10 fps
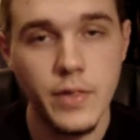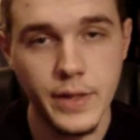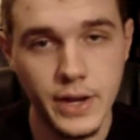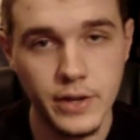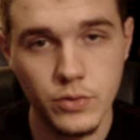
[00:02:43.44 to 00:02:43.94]

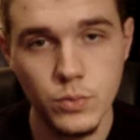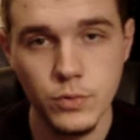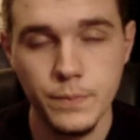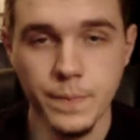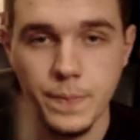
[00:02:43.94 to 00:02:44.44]
The next
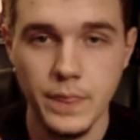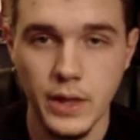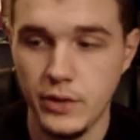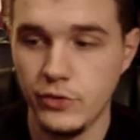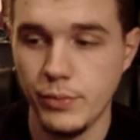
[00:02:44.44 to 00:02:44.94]
tool
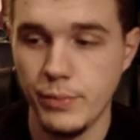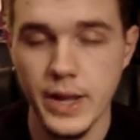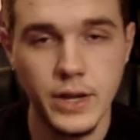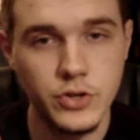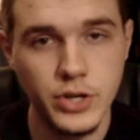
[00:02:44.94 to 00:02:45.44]
is your
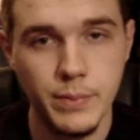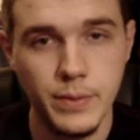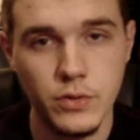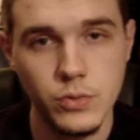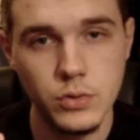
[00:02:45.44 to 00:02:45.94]
main
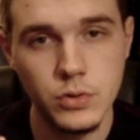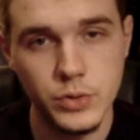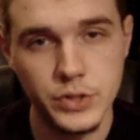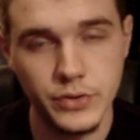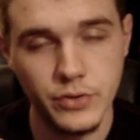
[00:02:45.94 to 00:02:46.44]
shaping tool,
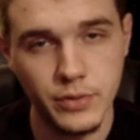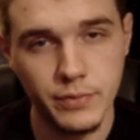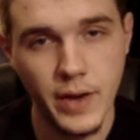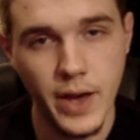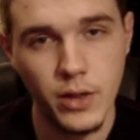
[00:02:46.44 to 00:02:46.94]
which is just a
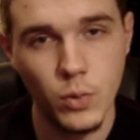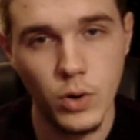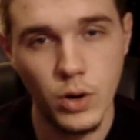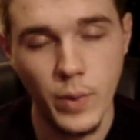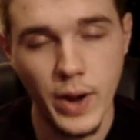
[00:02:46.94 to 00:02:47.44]
file
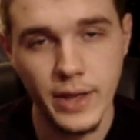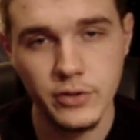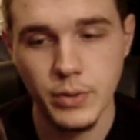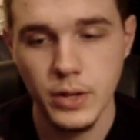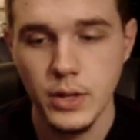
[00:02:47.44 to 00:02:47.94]
or a rasp.